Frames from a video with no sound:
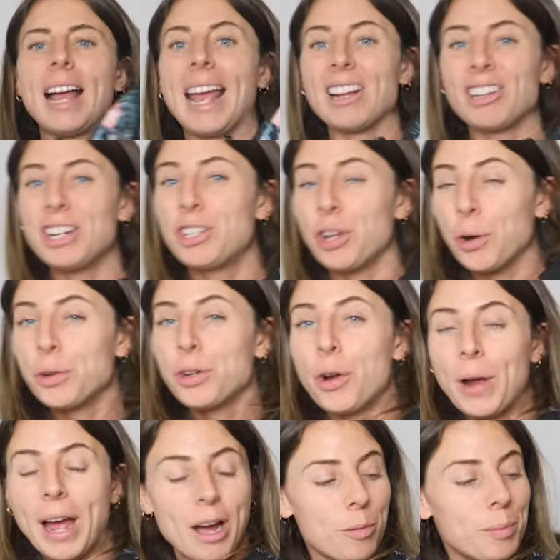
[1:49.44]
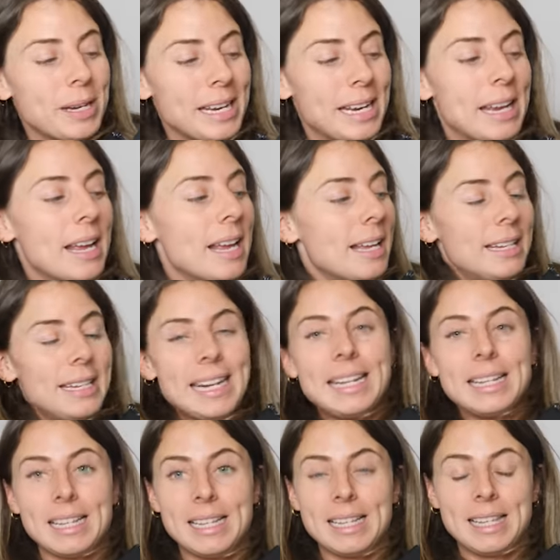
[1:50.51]
I actually don't know how many
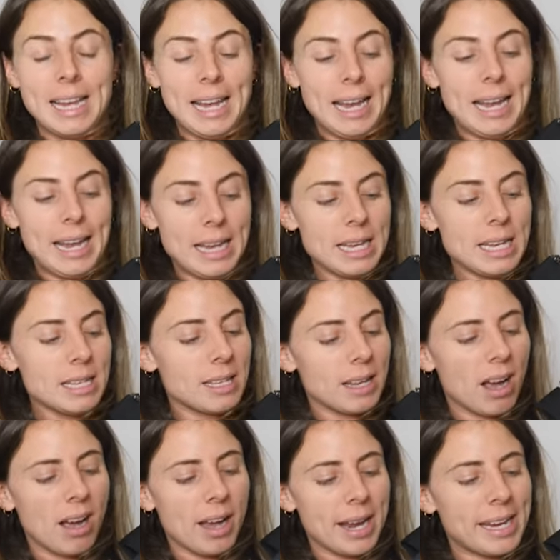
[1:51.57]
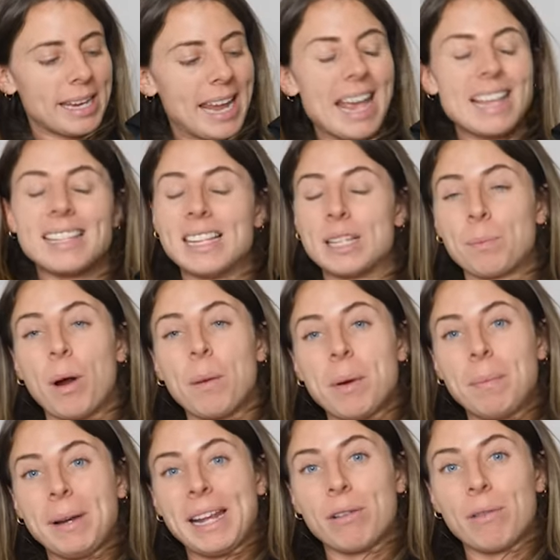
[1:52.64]
litres it is. I guess it's
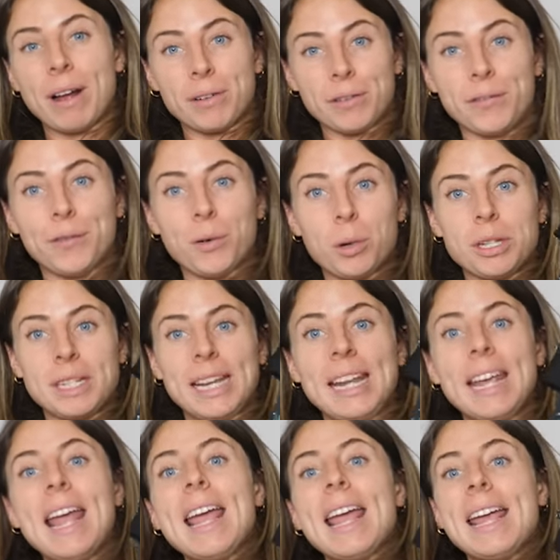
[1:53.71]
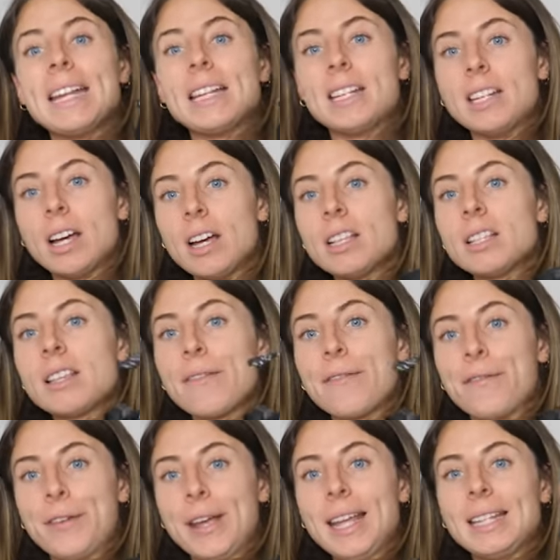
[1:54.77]
probably around forty. It does
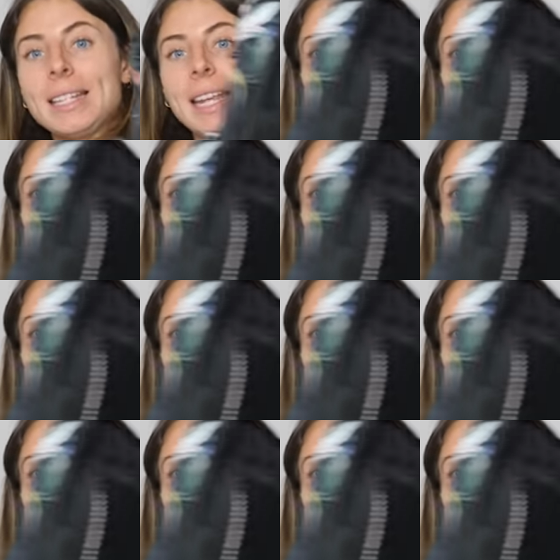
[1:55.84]
fit